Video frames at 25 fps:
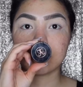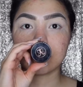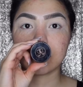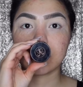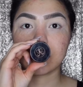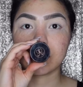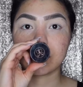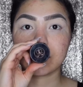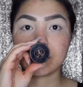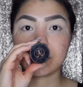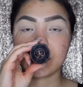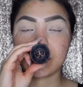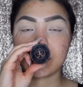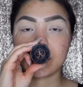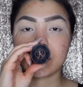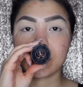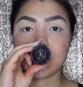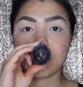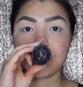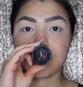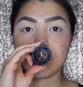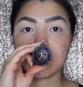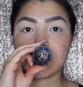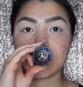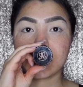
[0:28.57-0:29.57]
I started
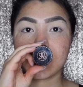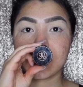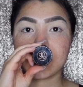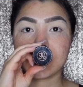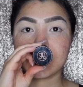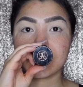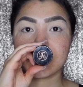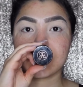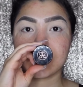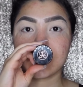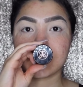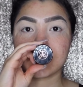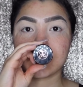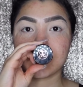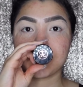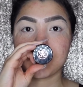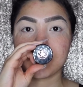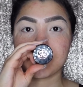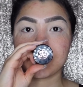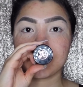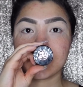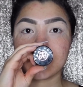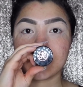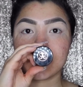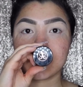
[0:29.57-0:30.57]
off with that Anastasia
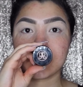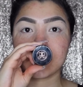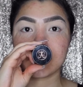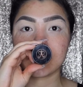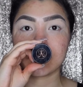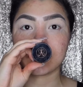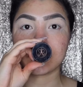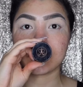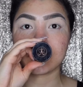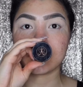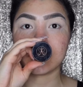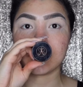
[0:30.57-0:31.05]
Beverly Hills